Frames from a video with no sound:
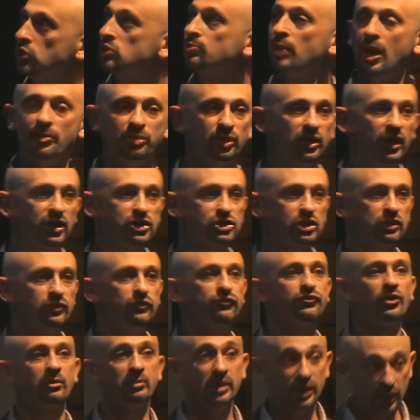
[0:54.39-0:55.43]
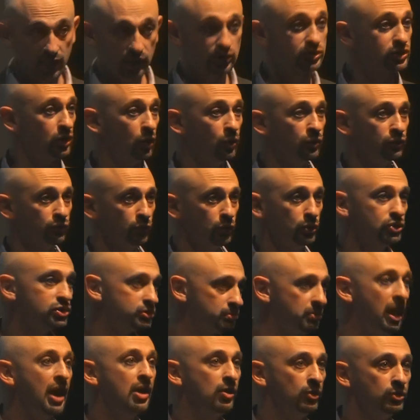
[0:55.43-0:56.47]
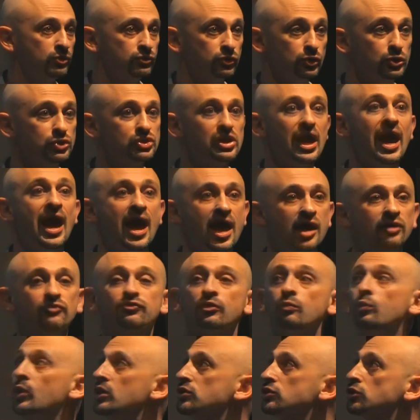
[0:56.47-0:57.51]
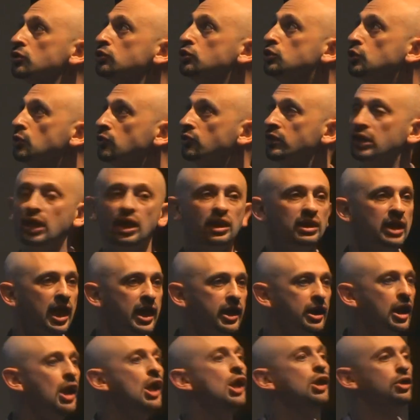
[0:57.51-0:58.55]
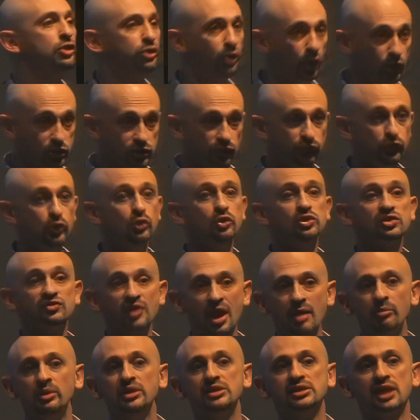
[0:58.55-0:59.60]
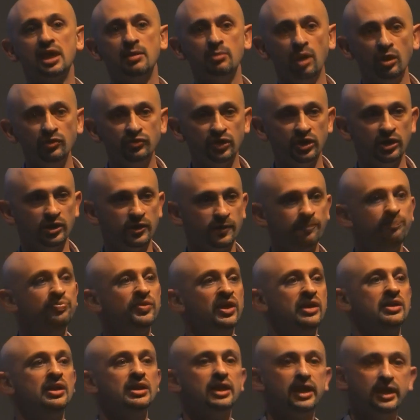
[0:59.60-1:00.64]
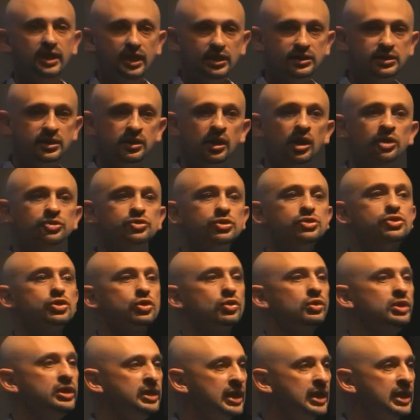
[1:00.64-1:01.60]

population from its own roots, my own roots, and from Western Jewry alike. Those of you whose families came over here in the late 1800s, early